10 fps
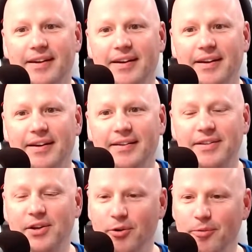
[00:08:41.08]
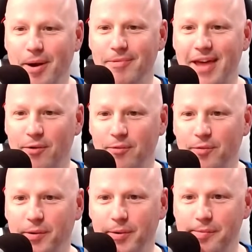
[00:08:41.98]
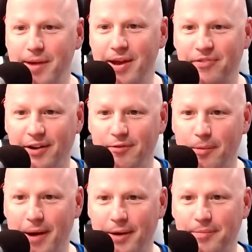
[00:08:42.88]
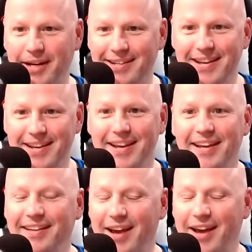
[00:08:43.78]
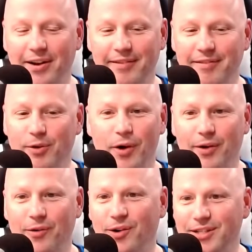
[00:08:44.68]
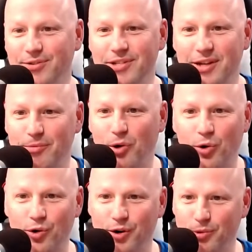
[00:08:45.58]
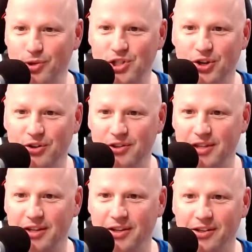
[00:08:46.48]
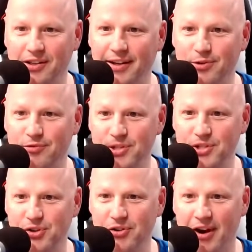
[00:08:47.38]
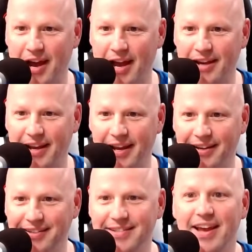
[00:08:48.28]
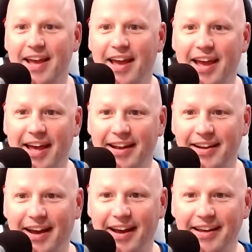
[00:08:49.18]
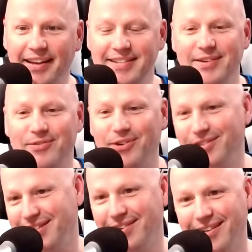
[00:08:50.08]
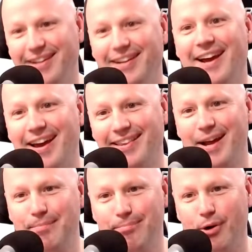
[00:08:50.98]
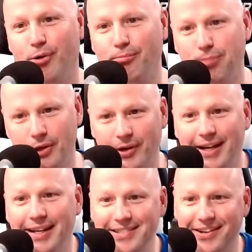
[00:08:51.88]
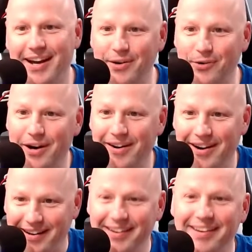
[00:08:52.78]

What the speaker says: Do you don't remember that? We made fun of him about it because I don't even know what it was. It was some horrible shirt that looked like it was from his junior high days. And he said, well, it was the only thing I had that had Burrow blue in it, so I had to wear it.